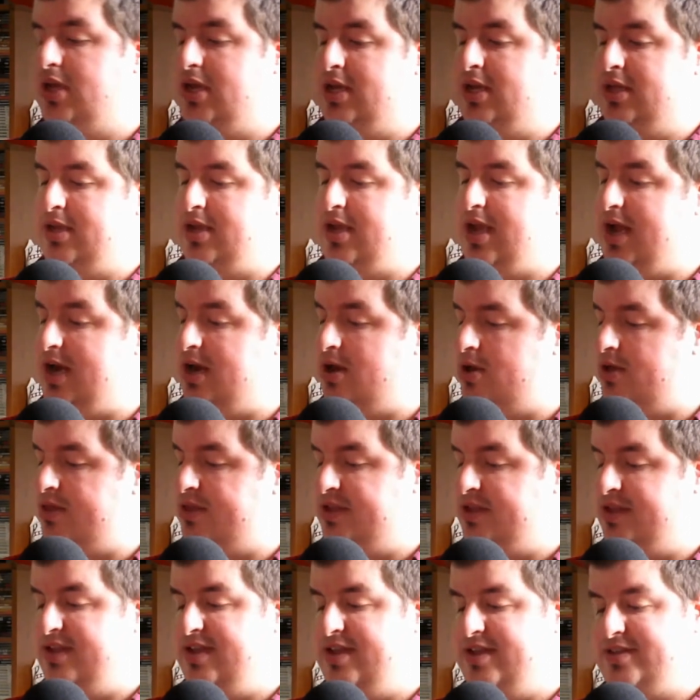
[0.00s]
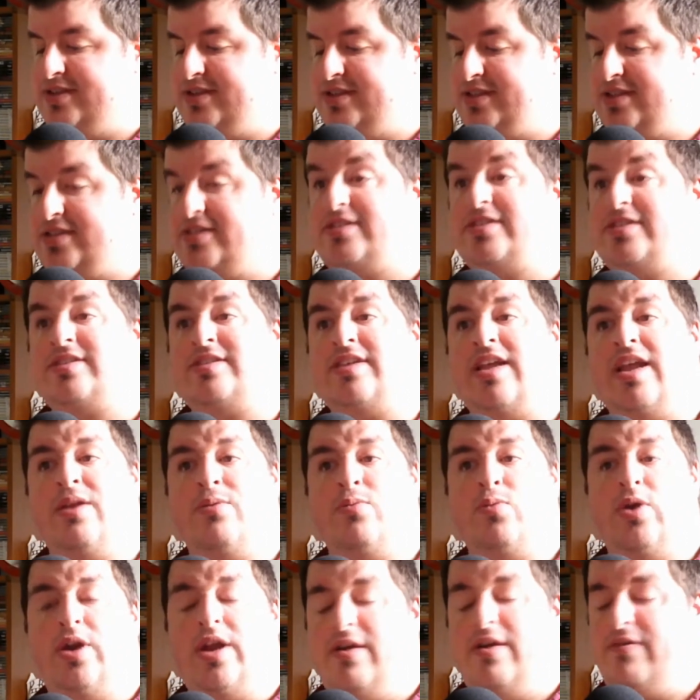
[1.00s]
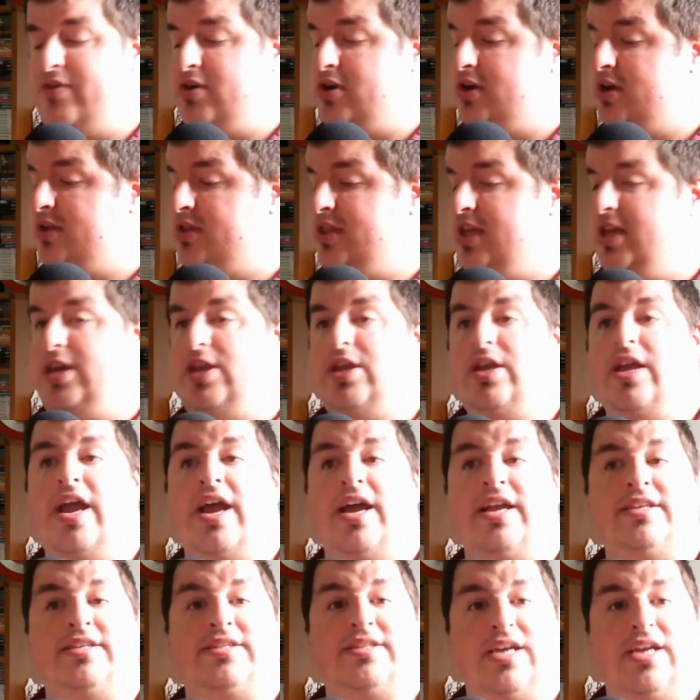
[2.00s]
You got all the discs and whatever. Then you got